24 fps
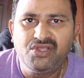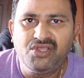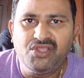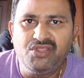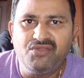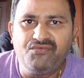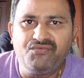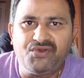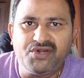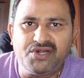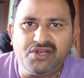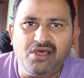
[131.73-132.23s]

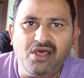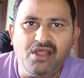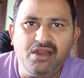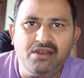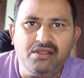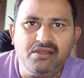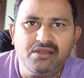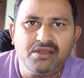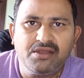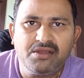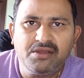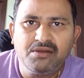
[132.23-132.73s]
if at
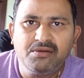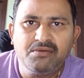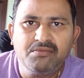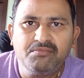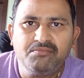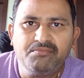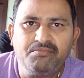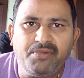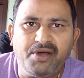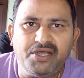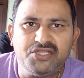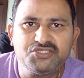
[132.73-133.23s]
all
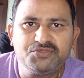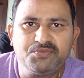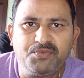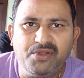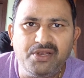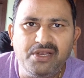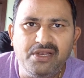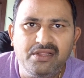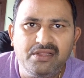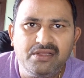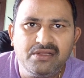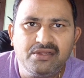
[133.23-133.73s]

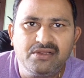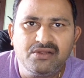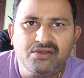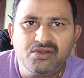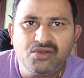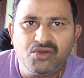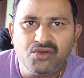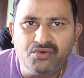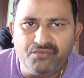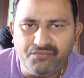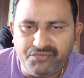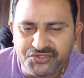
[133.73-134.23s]
possible,
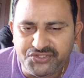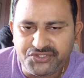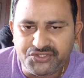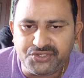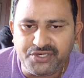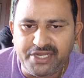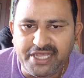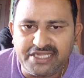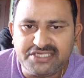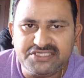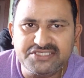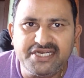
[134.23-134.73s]
we
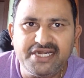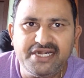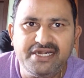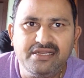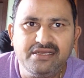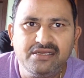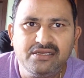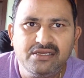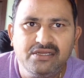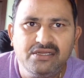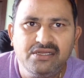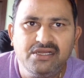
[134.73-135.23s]
should
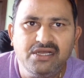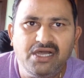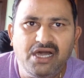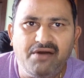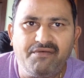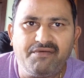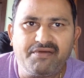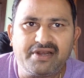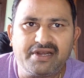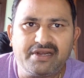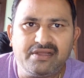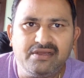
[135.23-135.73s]
extend
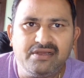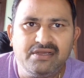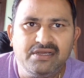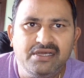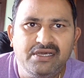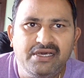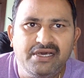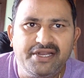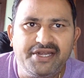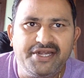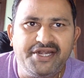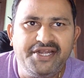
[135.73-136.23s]
our
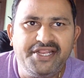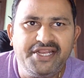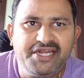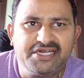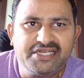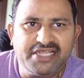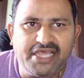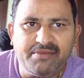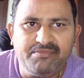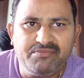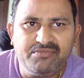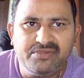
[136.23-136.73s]
reading
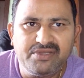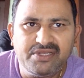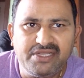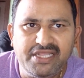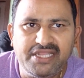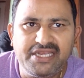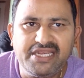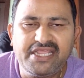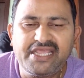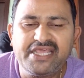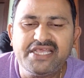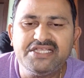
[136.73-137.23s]
time
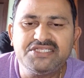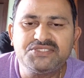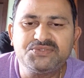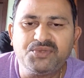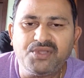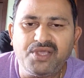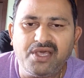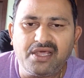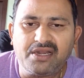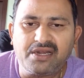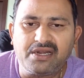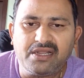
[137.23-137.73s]
in case
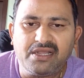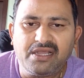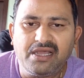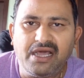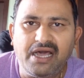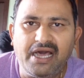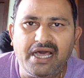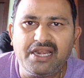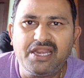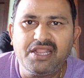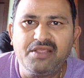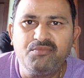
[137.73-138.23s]
we are
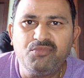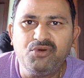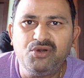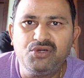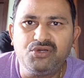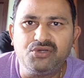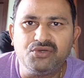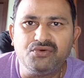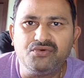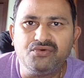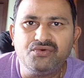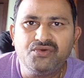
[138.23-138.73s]
unable
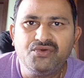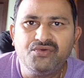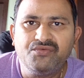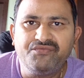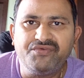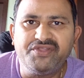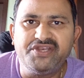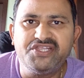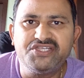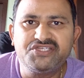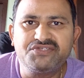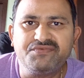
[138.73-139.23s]
to
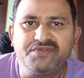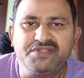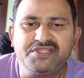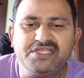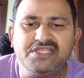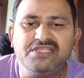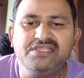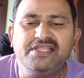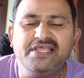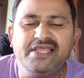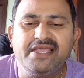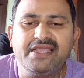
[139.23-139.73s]
finish
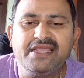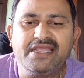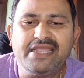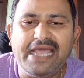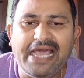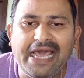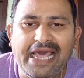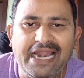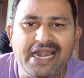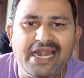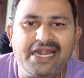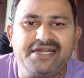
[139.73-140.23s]
within the
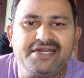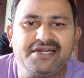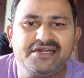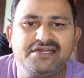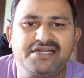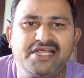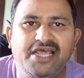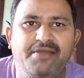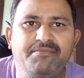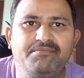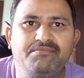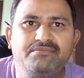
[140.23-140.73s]
allotted
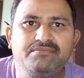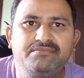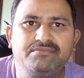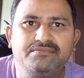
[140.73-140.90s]
time.